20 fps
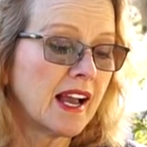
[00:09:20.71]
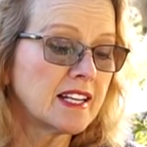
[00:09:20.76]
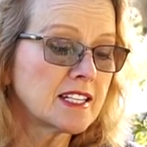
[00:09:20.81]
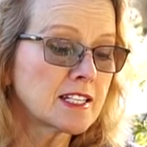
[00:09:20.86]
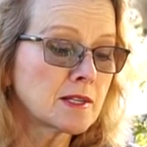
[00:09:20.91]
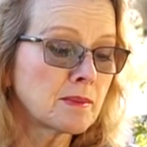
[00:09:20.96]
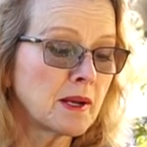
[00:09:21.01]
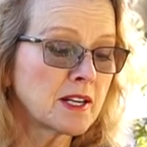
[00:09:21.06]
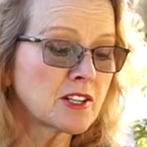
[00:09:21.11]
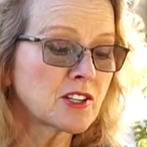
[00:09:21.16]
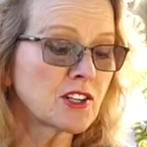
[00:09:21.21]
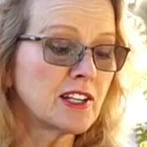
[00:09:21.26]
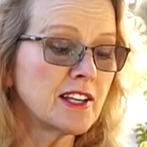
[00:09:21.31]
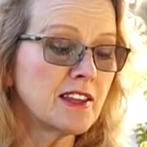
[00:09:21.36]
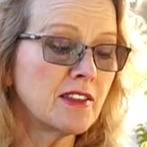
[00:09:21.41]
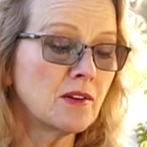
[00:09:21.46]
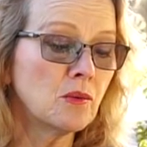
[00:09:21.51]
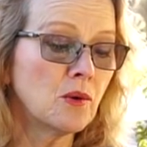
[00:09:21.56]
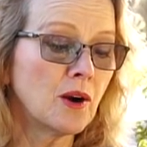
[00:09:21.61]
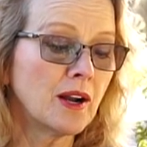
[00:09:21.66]

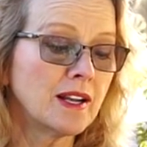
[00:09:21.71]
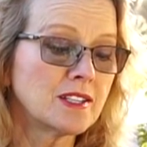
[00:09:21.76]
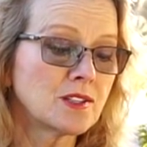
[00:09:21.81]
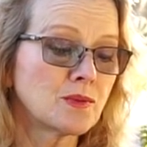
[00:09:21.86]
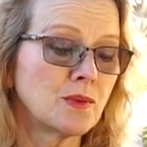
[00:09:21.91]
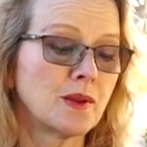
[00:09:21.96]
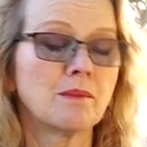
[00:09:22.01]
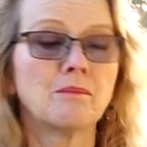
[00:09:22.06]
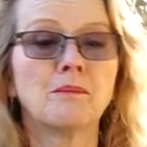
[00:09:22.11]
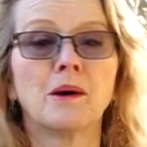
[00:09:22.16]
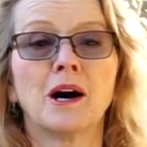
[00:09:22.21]
especially the ones with